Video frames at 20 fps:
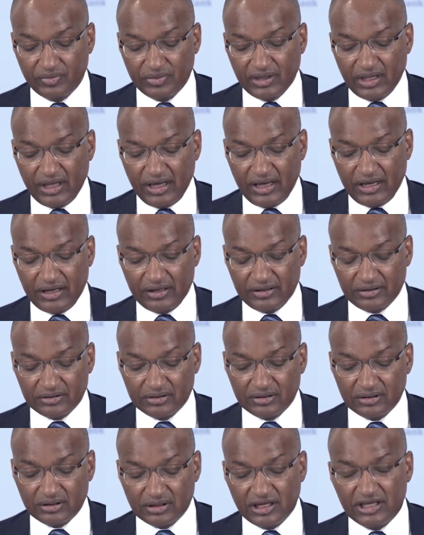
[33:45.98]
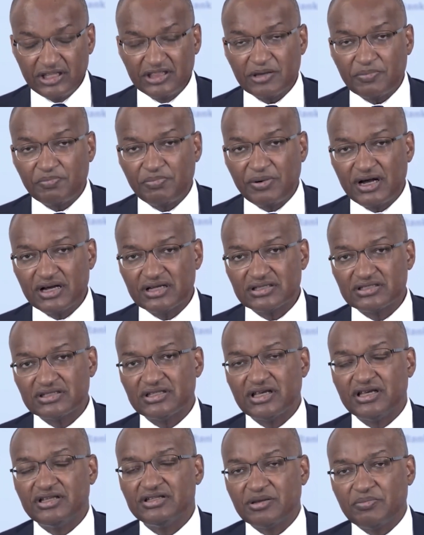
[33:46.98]
And in the past,
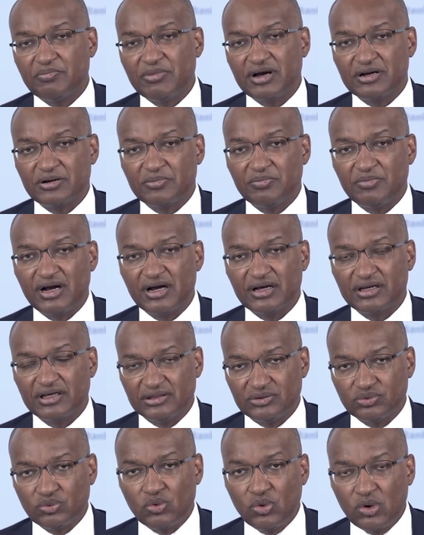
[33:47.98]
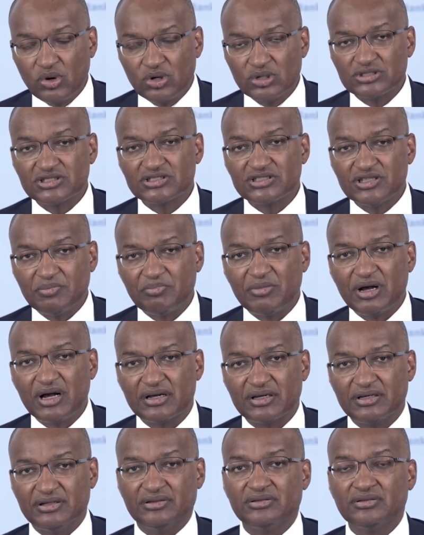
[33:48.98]
the interbank market was the
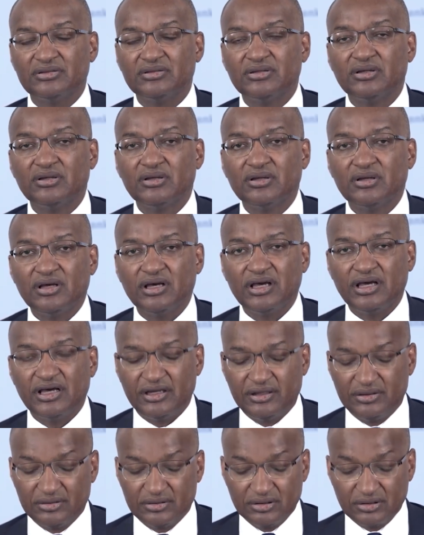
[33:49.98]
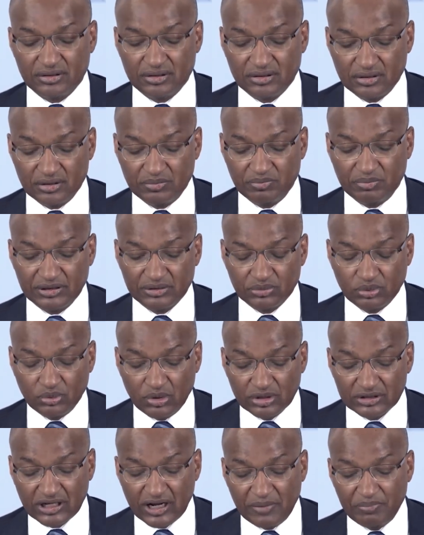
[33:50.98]
market. But
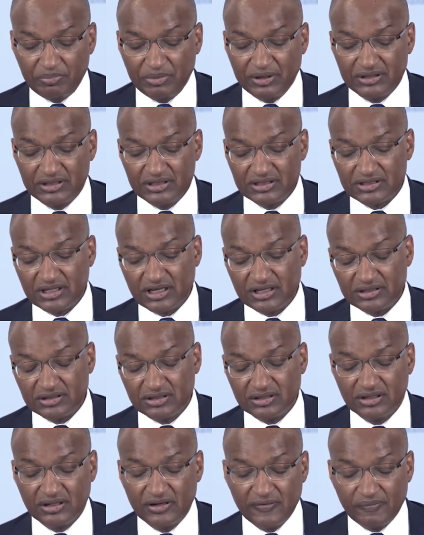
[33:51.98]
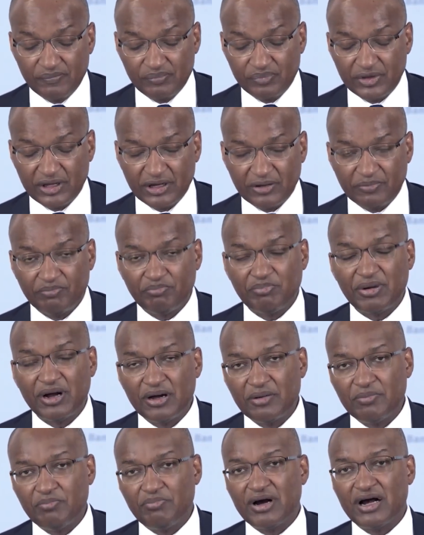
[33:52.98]
what happened is that
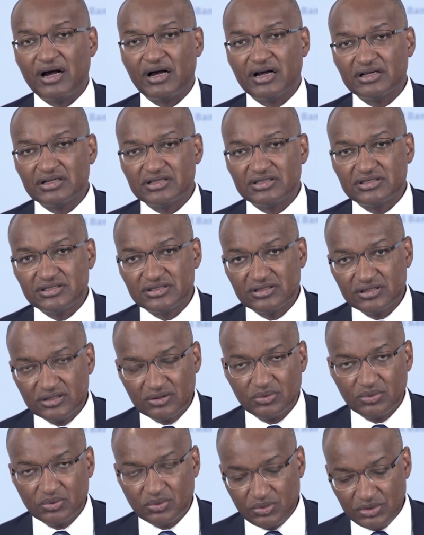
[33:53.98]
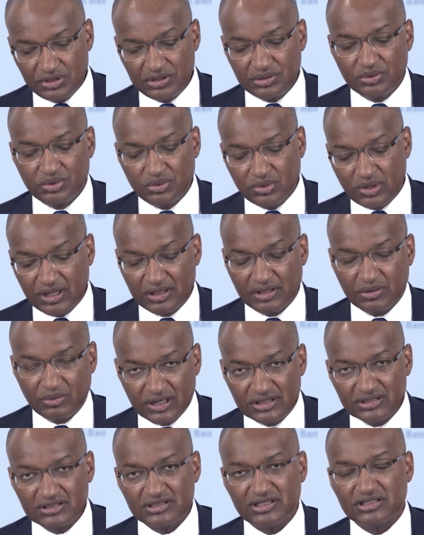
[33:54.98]
banks, who are the
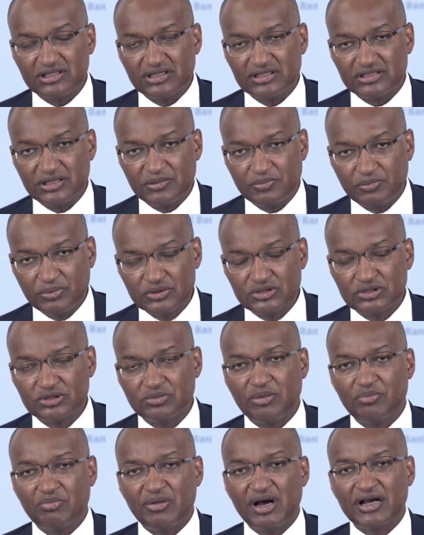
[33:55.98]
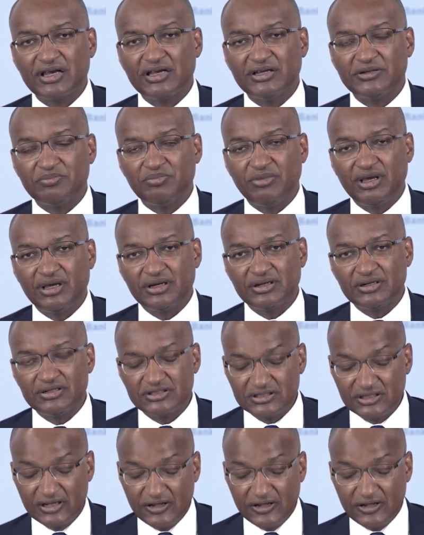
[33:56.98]
ones that are supposed to be market makers,